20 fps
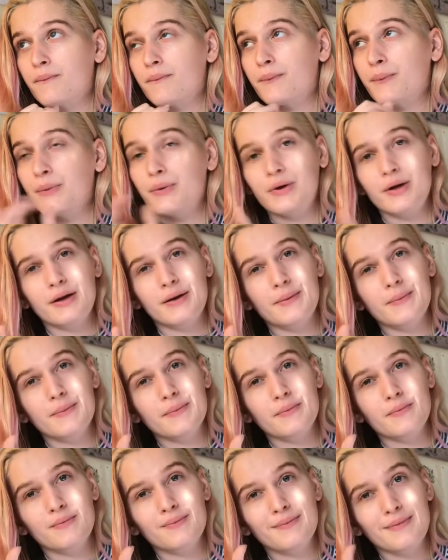put it
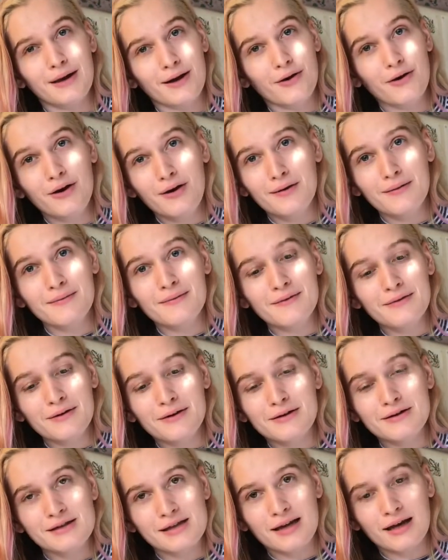near it
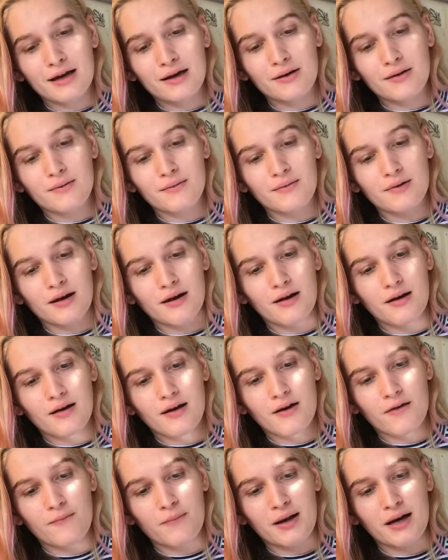because they're gonna
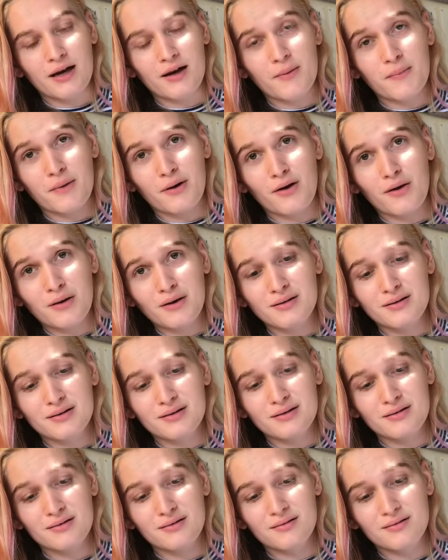have been in a box.
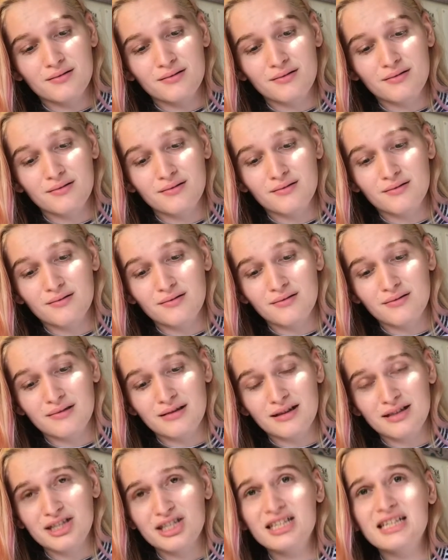
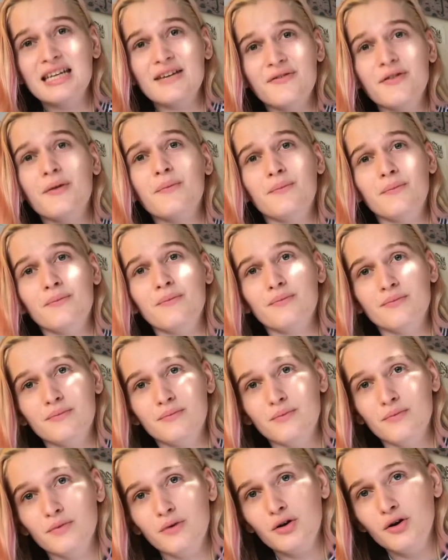Just give them,
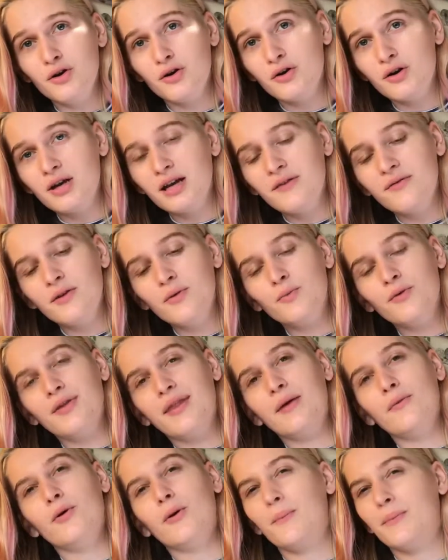give them what they
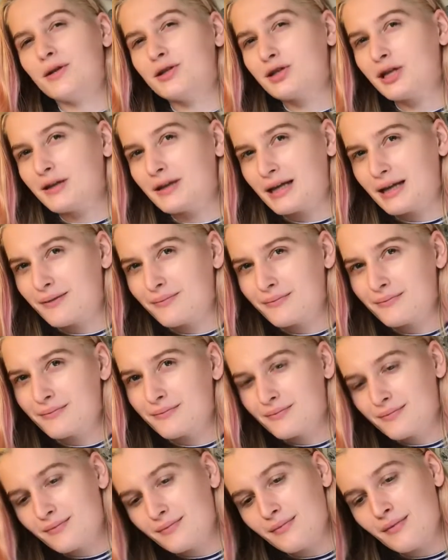want, but gently.
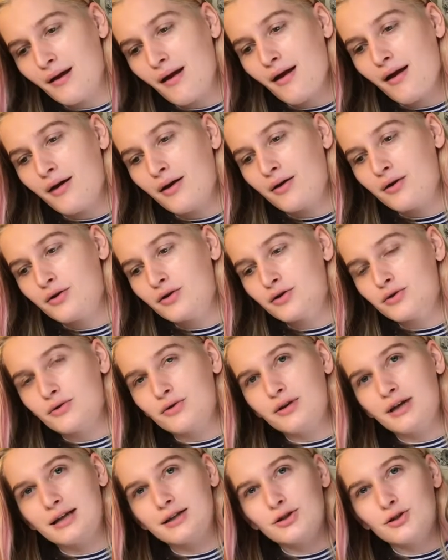So a
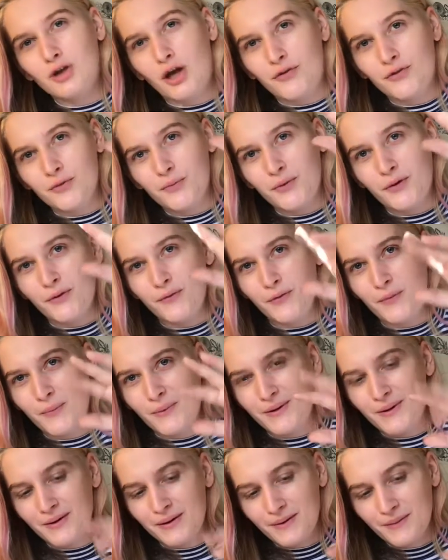nice soft bit of
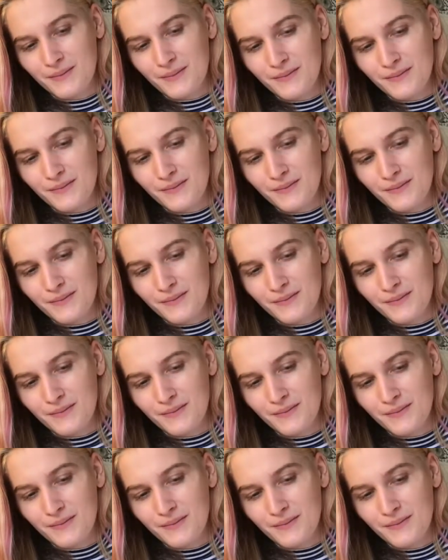humidity,